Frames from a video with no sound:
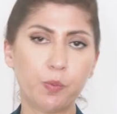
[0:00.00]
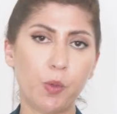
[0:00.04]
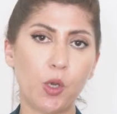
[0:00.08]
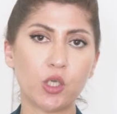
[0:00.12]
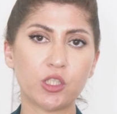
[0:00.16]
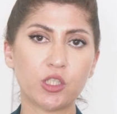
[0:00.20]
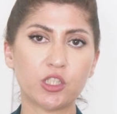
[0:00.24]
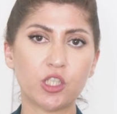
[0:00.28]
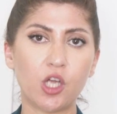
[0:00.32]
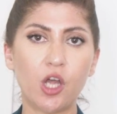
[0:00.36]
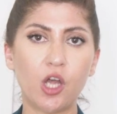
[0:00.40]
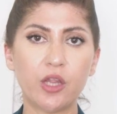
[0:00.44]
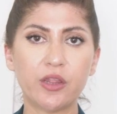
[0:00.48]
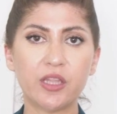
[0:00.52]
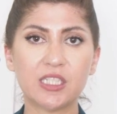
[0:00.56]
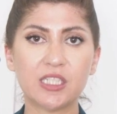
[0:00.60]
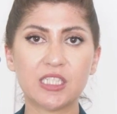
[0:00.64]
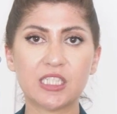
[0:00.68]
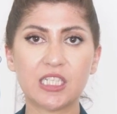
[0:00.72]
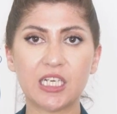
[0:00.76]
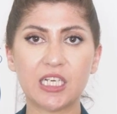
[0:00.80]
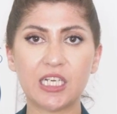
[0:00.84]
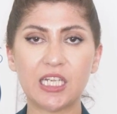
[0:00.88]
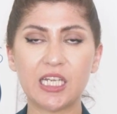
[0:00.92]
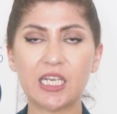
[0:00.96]
box on the
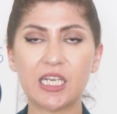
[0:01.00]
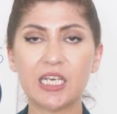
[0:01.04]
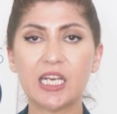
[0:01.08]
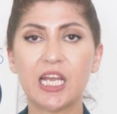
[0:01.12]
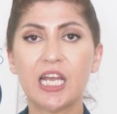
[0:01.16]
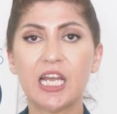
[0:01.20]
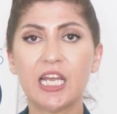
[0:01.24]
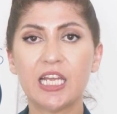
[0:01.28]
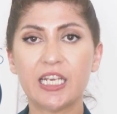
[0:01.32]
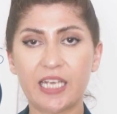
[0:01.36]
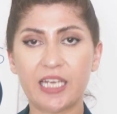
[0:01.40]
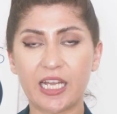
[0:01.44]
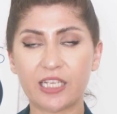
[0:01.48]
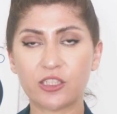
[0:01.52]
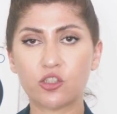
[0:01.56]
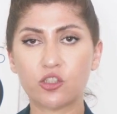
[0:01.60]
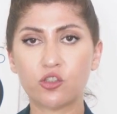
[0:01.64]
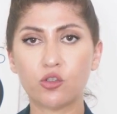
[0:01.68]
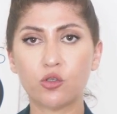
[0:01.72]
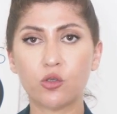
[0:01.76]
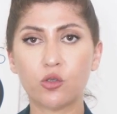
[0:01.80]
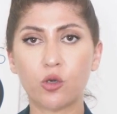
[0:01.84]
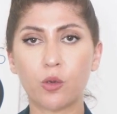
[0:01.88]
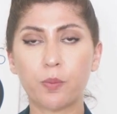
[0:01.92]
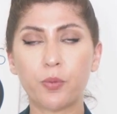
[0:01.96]
screen next
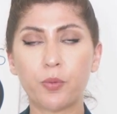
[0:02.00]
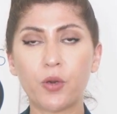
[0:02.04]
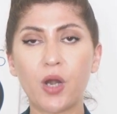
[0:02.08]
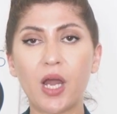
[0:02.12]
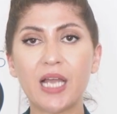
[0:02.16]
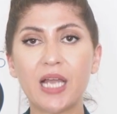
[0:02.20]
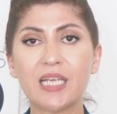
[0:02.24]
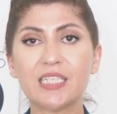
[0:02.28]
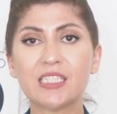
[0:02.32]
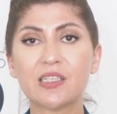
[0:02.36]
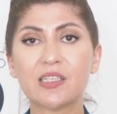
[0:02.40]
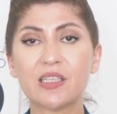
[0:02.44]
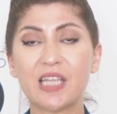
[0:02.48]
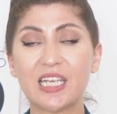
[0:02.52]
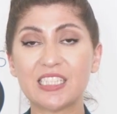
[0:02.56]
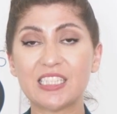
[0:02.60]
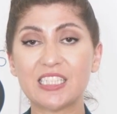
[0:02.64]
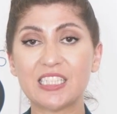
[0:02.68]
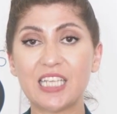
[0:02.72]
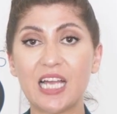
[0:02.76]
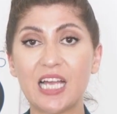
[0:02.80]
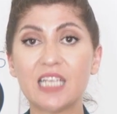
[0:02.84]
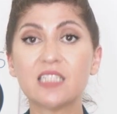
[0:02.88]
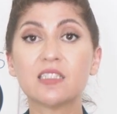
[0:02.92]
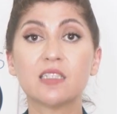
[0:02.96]
to your price that
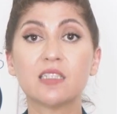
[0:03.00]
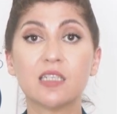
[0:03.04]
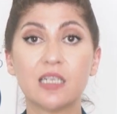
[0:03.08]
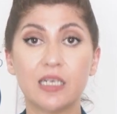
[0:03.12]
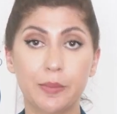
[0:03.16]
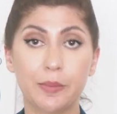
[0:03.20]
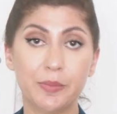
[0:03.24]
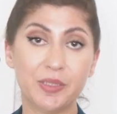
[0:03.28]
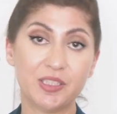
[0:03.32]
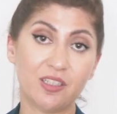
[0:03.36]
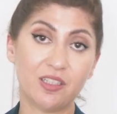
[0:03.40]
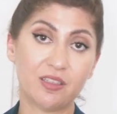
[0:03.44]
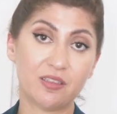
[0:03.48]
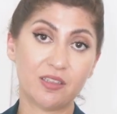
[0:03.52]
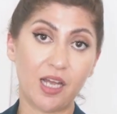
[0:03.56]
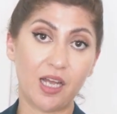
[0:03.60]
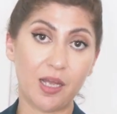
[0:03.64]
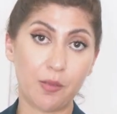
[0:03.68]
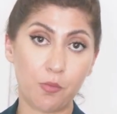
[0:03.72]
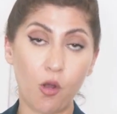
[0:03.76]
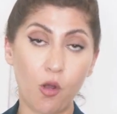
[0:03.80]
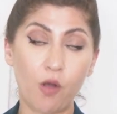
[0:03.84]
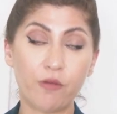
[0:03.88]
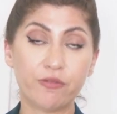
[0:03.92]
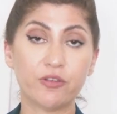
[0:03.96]
says limited
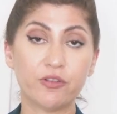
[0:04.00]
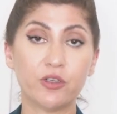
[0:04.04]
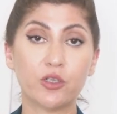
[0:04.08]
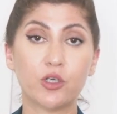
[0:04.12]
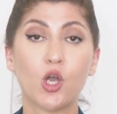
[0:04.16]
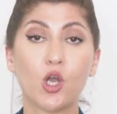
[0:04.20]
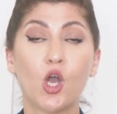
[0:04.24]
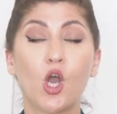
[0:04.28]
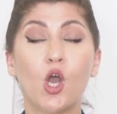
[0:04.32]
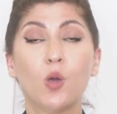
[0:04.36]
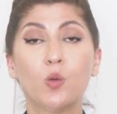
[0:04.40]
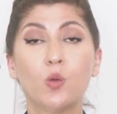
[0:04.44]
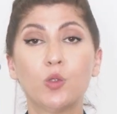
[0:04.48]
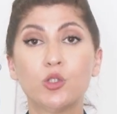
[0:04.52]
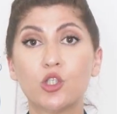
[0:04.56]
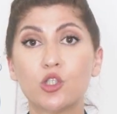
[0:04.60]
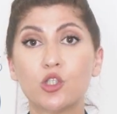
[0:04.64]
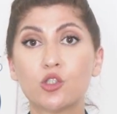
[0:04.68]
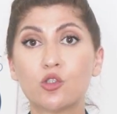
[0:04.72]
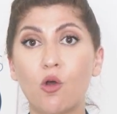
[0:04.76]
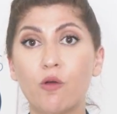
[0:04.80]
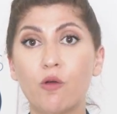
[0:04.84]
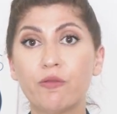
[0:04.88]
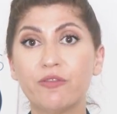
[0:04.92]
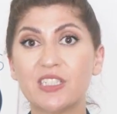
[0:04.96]
time offer, which
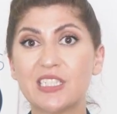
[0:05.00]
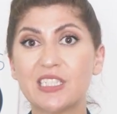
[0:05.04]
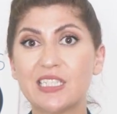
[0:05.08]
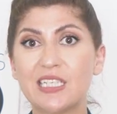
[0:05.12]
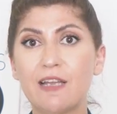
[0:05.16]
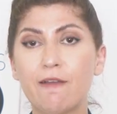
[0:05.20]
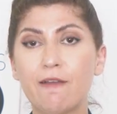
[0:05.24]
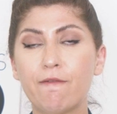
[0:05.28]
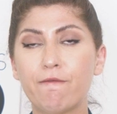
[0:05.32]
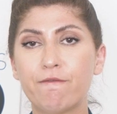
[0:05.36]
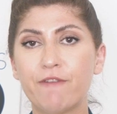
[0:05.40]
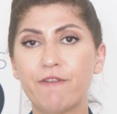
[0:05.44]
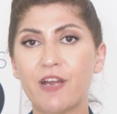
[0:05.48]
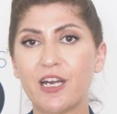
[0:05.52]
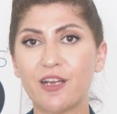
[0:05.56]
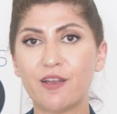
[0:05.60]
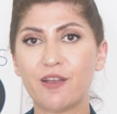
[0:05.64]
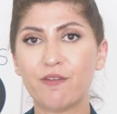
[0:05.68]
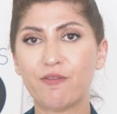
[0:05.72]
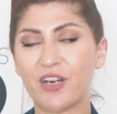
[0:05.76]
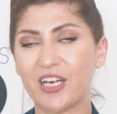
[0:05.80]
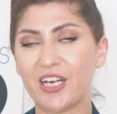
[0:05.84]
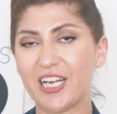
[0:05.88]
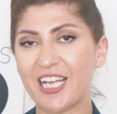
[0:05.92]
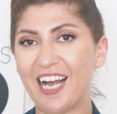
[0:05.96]
is obviously very,
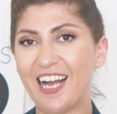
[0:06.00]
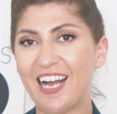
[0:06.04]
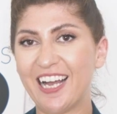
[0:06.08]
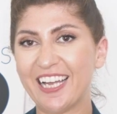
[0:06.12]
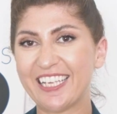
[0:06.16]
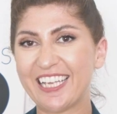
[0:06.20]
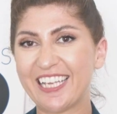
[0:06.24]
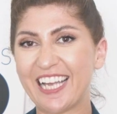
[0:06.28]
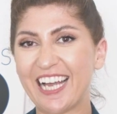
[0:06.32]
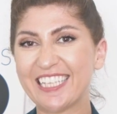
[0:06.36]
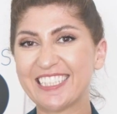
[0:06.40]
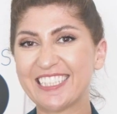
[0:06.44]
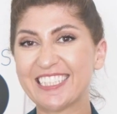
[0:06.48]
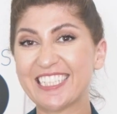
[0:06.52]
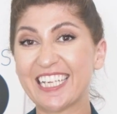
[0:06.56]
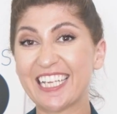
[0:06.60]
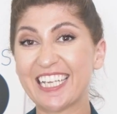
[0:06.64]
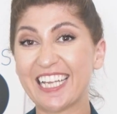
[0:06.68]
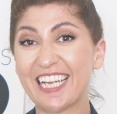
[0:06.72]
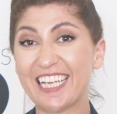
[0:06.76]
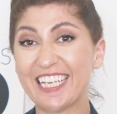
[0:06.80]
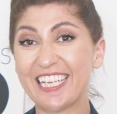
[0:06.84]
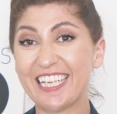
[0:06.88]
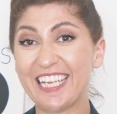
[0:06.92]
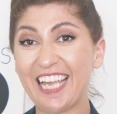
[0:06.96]
very eye-catching
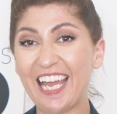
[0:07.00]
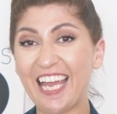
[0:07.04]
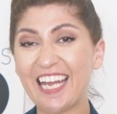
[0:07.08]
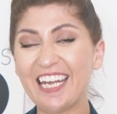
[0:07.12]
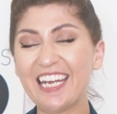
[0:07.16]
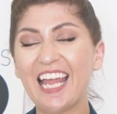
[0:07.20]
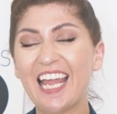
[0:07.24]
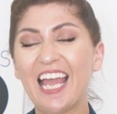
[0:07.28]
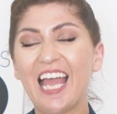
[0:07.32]
again.